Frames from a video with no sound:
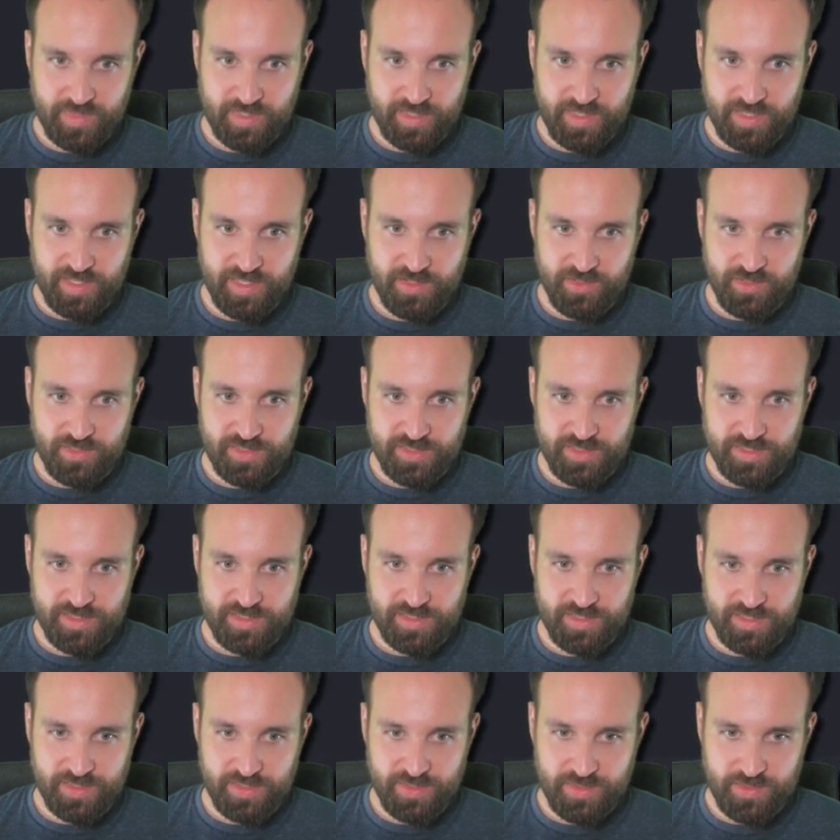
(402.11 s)
and
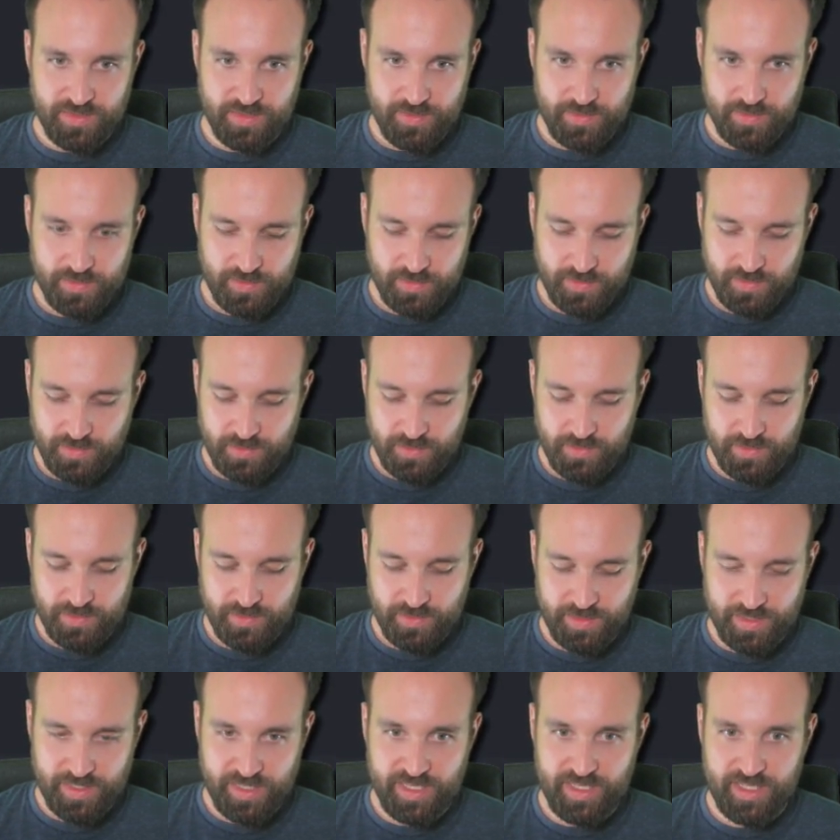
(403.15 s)
also
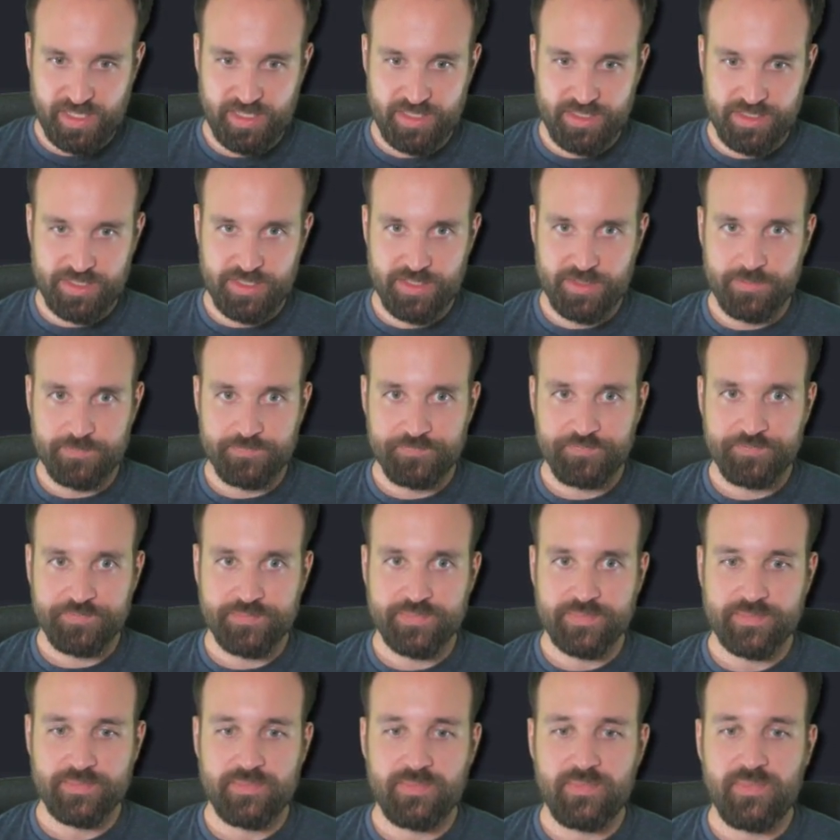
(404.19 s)
on end,
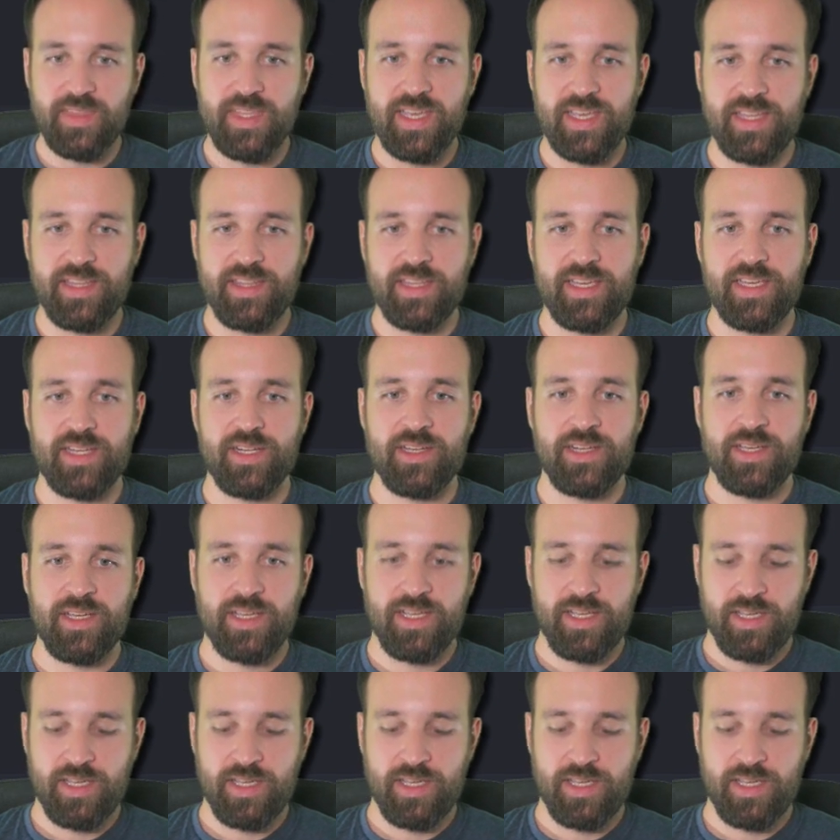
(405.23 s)
and then